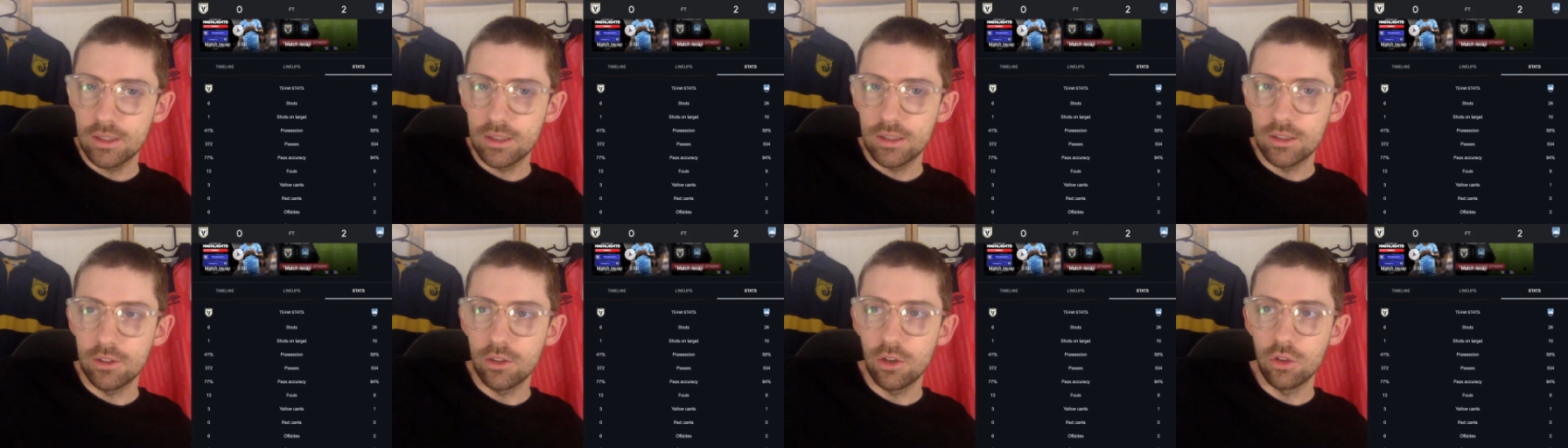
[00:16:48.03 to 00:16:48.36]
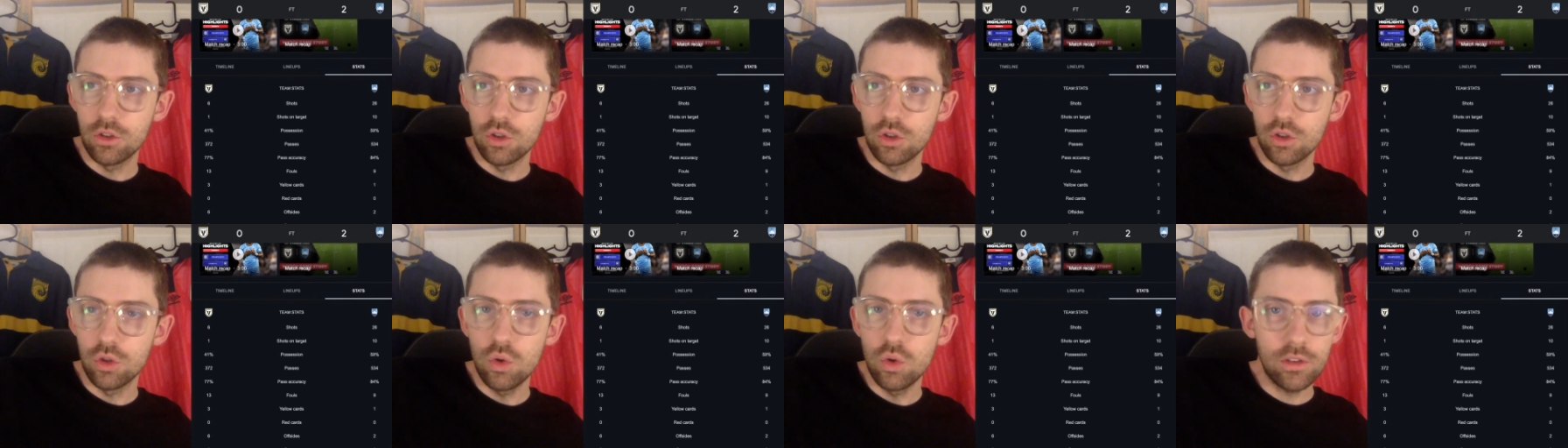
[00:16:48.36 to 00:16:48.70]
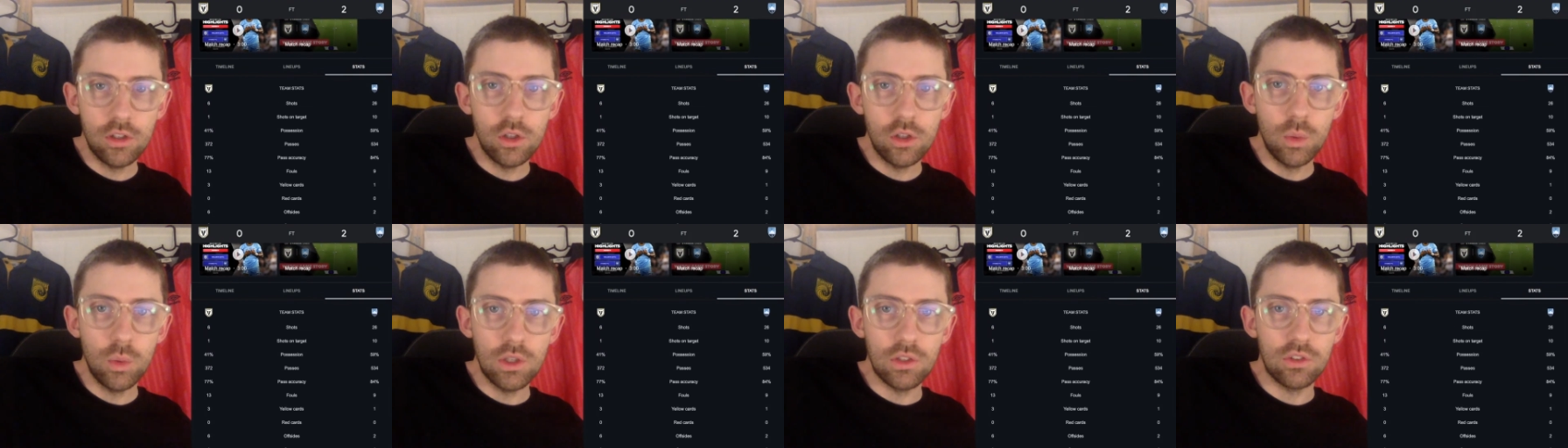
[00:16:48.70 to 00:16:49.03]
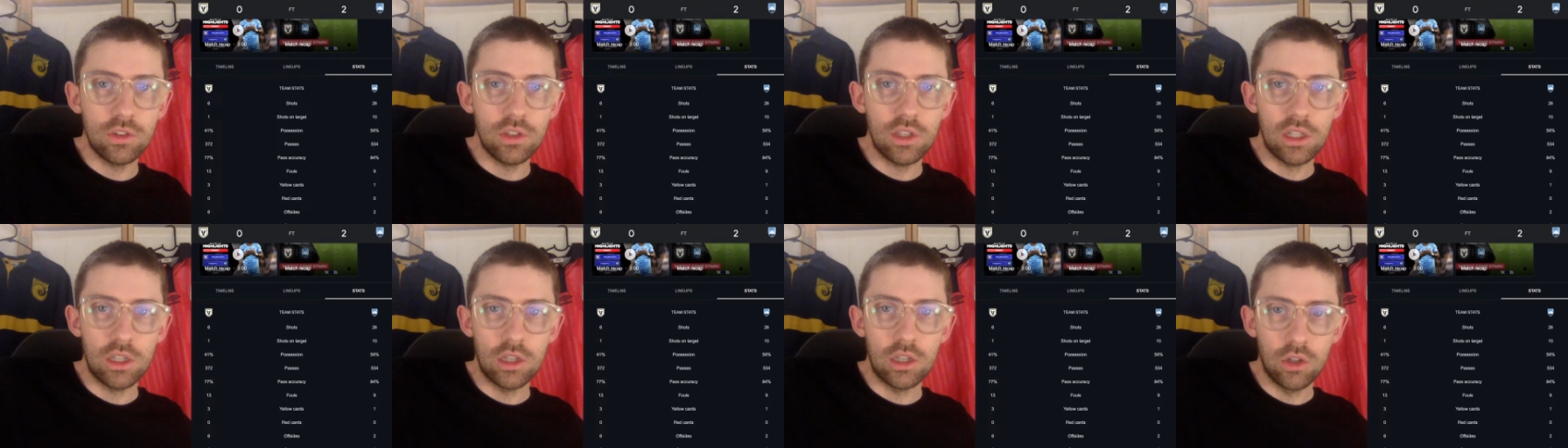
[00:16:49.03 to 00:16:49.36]
You know, usually we
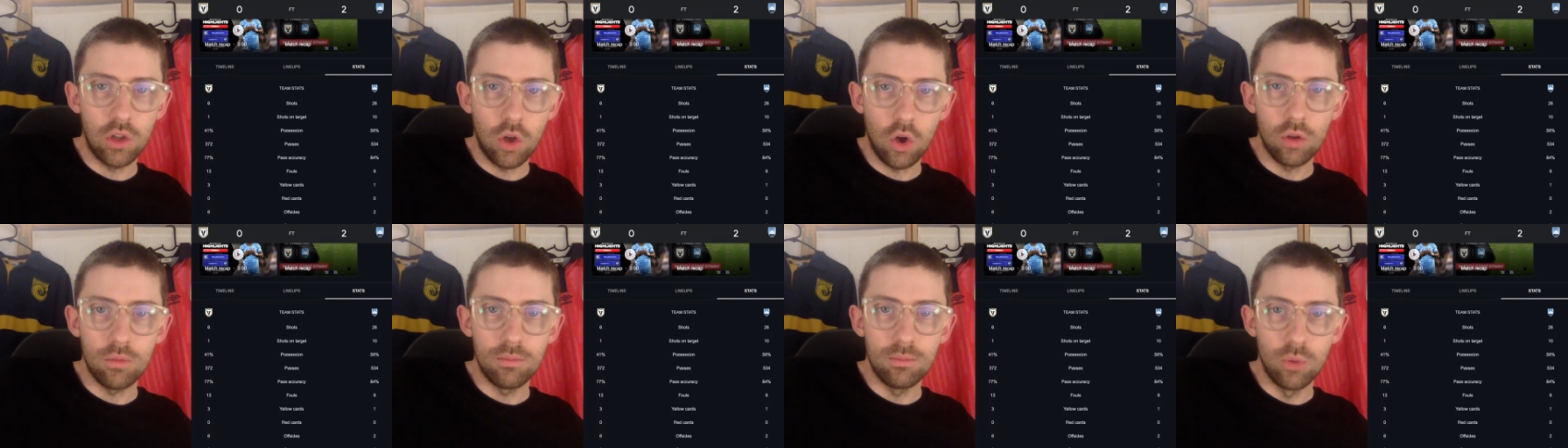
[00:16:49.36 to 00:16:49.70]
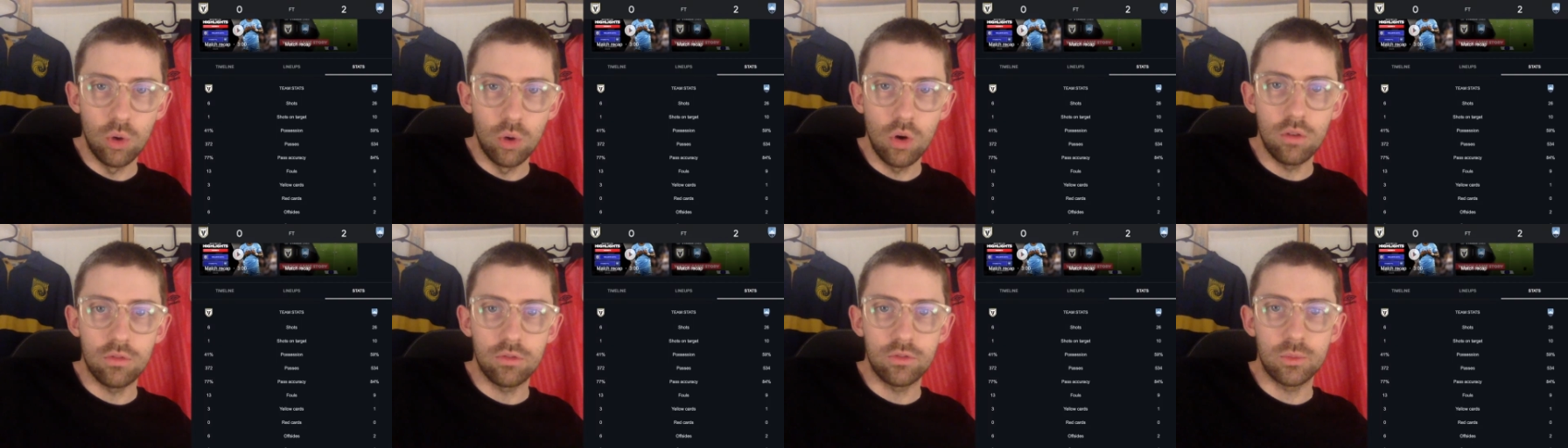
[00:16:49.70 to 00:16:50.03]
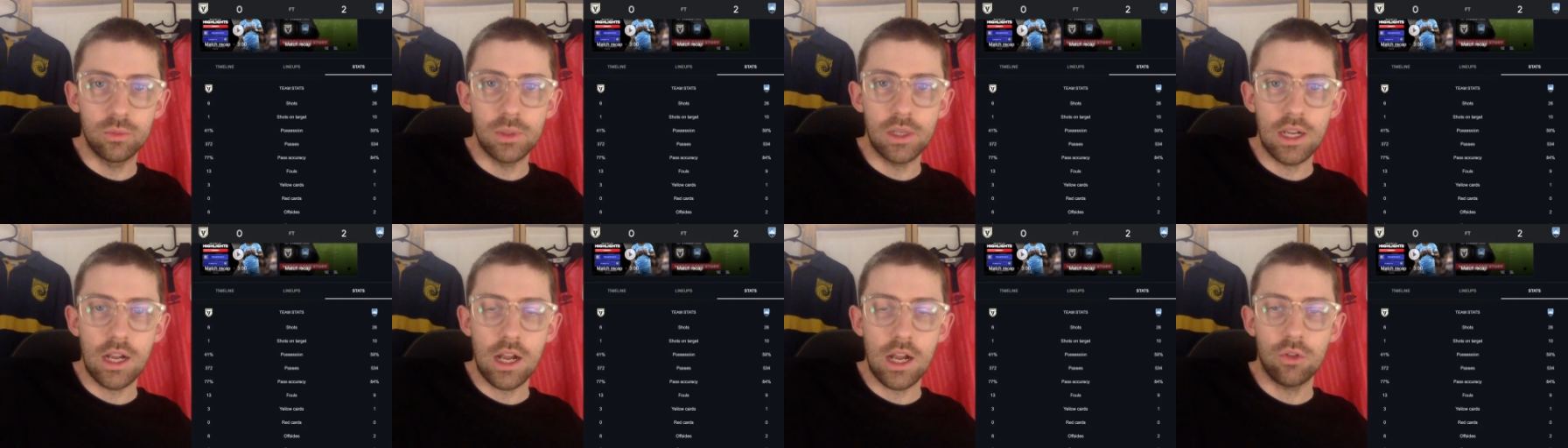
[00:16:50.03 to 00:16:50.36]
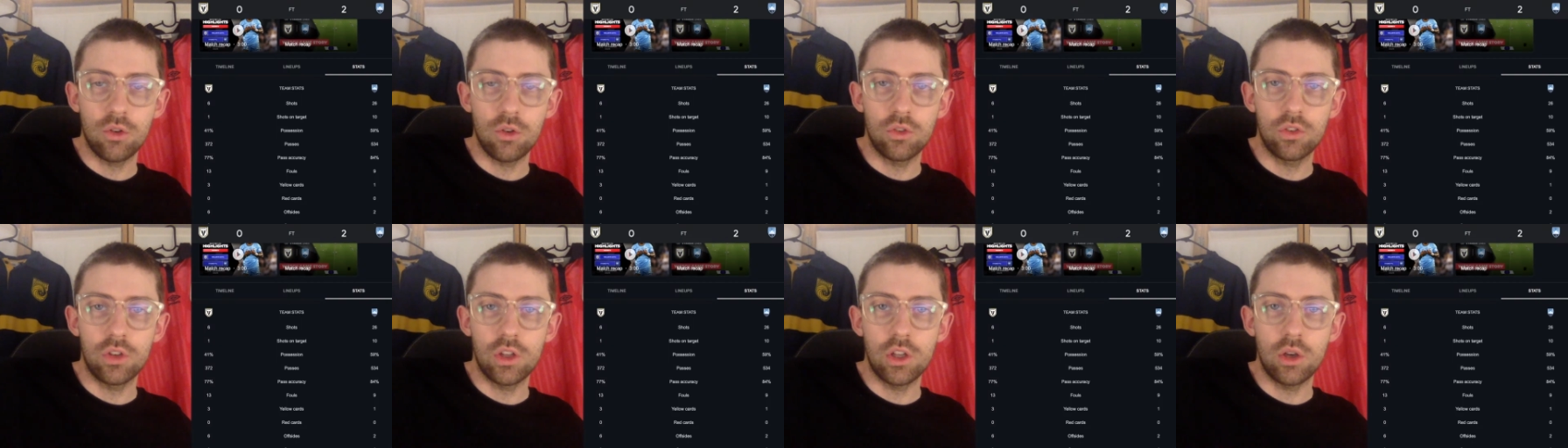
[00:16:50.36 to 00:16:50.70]
see a lot more from Macarthur
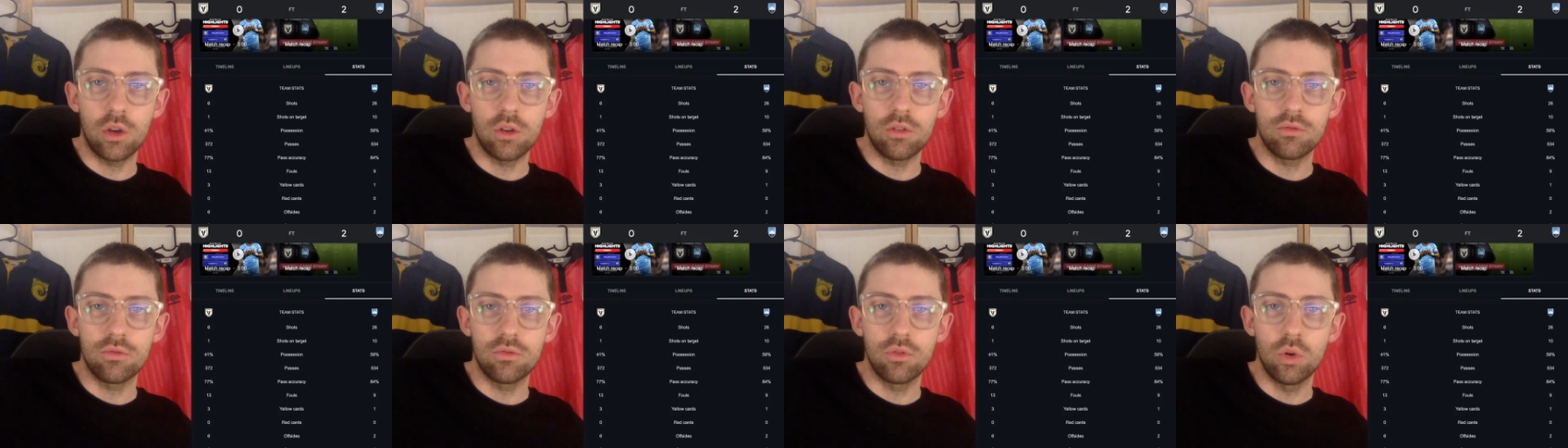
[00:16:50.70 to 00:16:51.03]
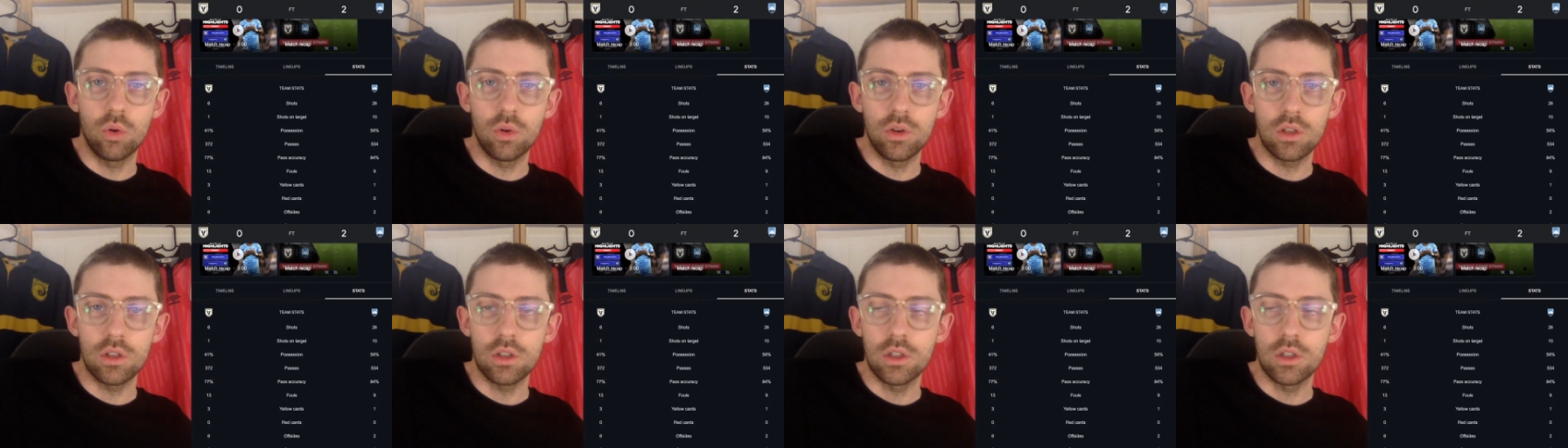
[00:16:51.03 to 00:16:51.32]
FC going forward.